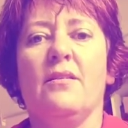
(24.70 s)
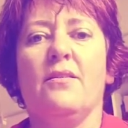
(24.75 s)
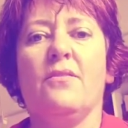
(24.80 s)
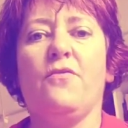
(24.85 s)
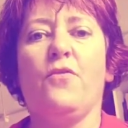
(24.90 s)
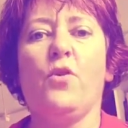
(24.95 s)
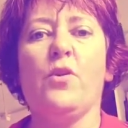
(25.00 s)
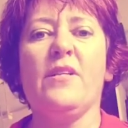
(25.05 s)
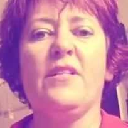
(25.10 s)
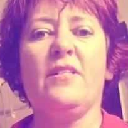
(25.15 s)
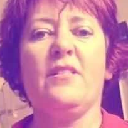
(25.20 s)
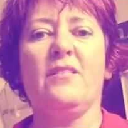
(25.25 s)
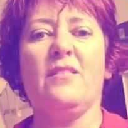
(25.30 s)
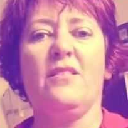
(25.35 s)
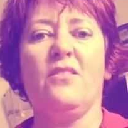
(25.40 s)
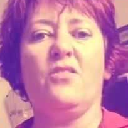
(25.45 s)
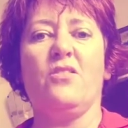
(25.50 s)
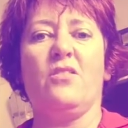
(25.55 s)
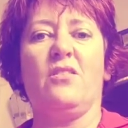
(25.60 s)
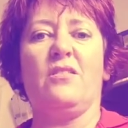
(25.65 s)
the voice
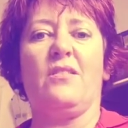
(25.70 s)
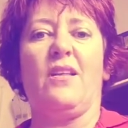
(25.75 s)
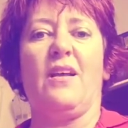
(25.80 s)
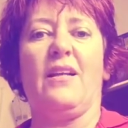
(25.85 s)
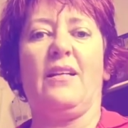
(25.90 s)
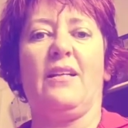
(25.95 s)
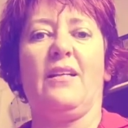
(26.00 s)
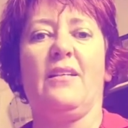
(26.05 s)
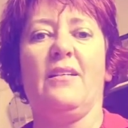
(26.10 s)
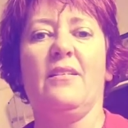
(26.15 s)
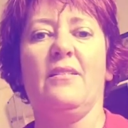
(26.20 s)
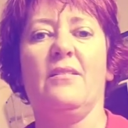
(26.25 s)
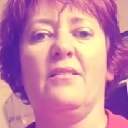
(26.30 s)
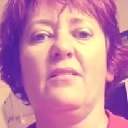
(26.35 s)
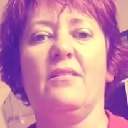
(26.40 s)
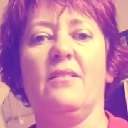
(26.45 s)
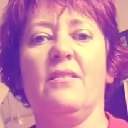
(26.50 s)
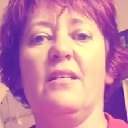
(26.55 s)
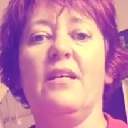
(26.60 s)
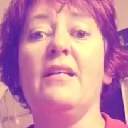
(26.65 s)
is just like
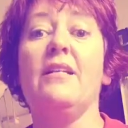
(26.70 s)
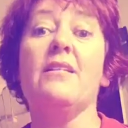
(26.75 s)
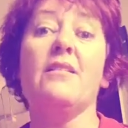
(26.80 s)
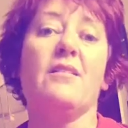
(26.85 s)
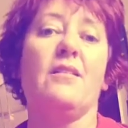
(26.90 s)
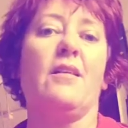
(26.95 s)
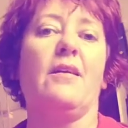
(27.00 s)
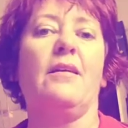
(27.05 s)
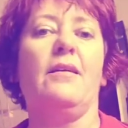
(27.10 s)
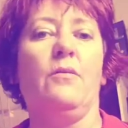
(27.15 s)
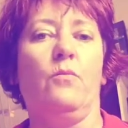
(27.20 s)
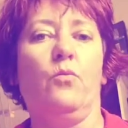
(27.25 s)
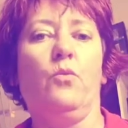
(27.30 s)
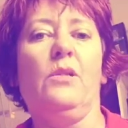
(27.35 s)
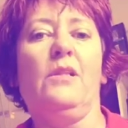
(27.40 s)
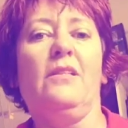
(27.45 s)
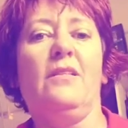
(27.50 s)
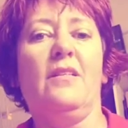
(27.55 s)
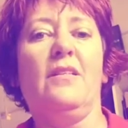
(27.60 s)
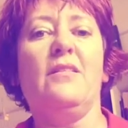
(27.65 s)
it is
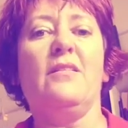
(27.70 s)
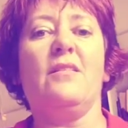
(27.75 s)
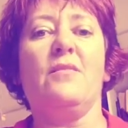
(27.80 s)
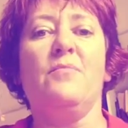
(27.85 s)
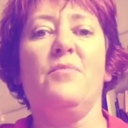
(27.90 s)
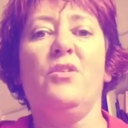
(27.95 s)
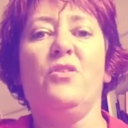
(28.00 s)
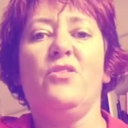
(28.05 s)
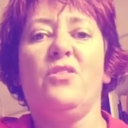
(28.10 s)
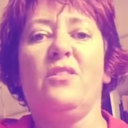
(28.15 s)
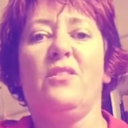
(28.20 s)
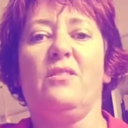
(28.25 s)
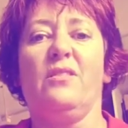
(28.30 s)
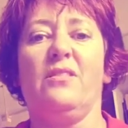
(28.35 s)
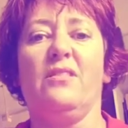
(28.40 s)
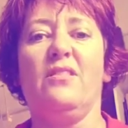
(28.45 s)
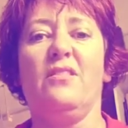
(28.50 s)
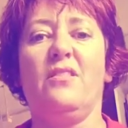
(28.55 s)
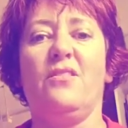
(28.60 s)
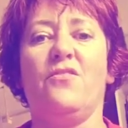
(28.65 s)
a
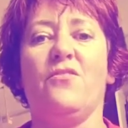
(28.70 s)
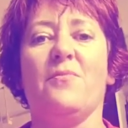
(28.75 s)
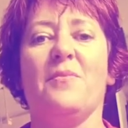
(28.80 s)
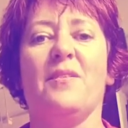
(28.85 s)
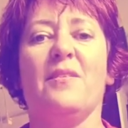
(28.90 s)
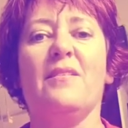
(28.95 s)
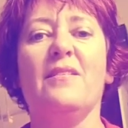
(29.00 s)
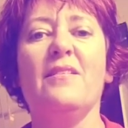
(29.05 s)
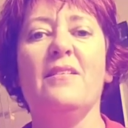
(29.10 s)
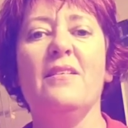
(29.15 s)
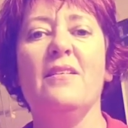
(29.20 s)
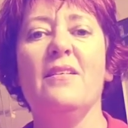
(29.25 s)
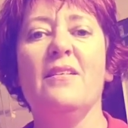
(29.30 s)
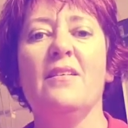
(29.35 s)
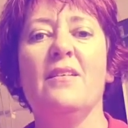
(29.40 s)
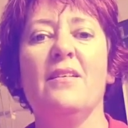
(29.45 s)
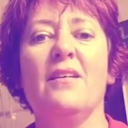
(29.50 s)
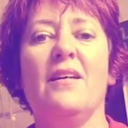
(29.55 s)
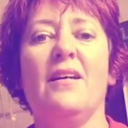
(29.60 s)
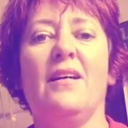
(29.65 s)
musical instrument,
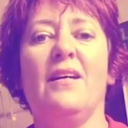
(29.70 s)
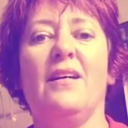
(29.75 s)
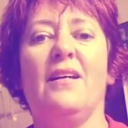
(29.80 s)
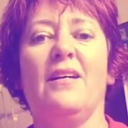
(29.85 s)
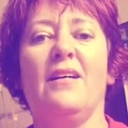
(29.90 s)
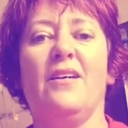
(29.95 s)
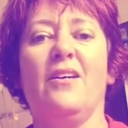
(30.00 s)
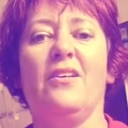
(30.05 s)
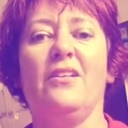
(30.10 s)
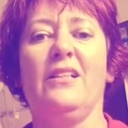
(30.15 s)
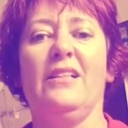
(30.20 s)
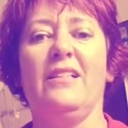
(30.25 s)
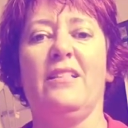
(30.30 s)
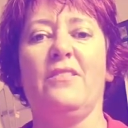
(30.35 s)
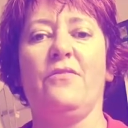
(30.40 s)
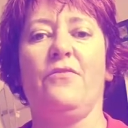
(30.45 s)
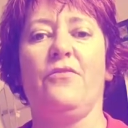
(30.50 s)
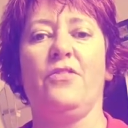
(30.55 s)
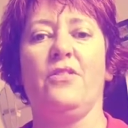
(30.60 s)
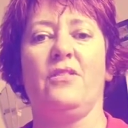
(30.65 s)
only
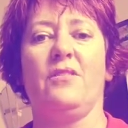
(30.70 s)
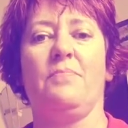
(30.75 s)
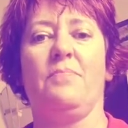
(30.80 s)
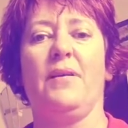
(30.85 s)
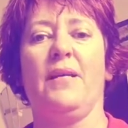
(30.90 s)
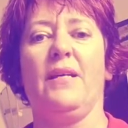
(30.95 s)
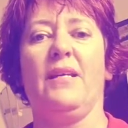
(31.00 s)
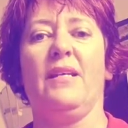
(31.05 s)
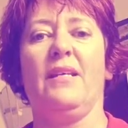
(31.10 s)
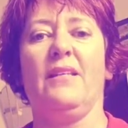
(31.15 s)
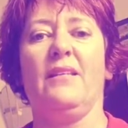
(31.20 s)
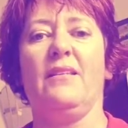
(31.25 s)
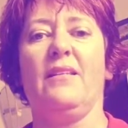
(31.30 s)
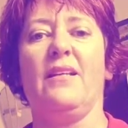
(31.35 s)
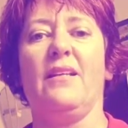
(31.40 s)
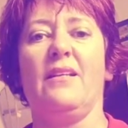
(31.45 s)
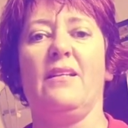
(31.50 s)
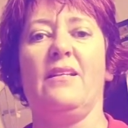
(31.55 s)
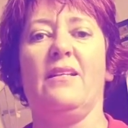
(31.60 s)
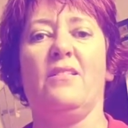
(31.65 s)
difference being
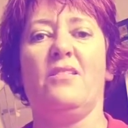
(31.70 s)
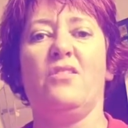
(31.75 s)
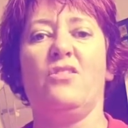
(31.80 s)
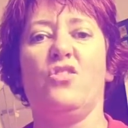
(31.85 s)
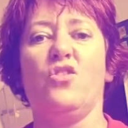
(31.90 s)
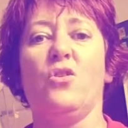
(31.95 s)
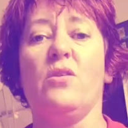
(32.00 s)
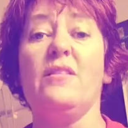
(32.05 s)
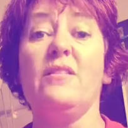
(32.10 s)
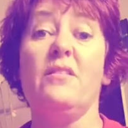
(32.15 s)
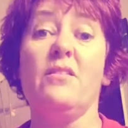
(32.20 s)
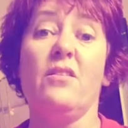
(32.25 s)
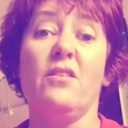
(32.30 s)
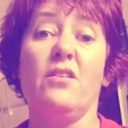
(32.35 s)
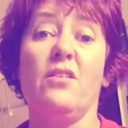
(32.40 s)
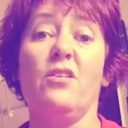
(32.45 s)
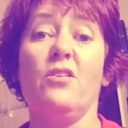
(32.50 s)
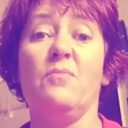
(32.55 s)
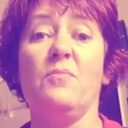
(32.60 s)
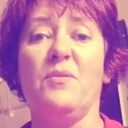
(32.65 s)
that it's joined to
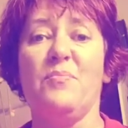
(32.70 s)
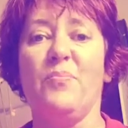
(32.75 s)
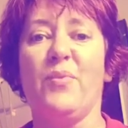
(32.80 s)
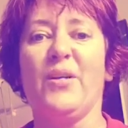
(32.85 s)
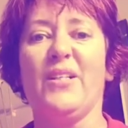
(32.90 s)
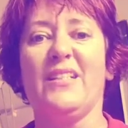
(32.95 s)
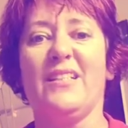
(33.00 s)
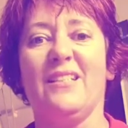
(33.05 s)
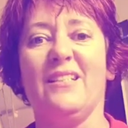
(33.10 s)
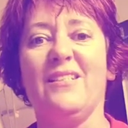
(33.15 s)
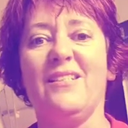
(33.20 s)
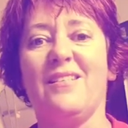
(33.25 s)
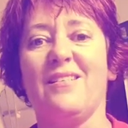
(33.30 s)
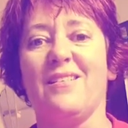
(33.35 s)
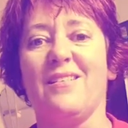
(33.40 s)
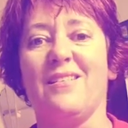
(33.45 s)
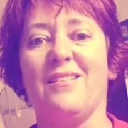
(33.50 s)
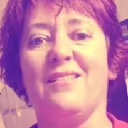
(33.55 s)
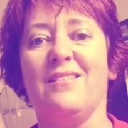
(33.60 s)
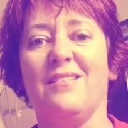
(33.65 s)
the human body.
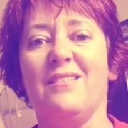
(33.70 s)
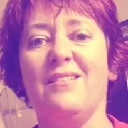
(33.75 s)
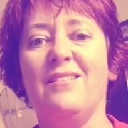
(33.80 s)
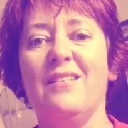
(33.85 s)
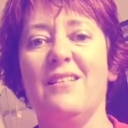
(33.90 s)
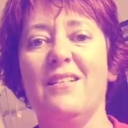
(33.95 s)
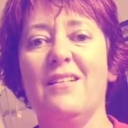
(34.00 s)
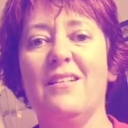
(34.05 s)
So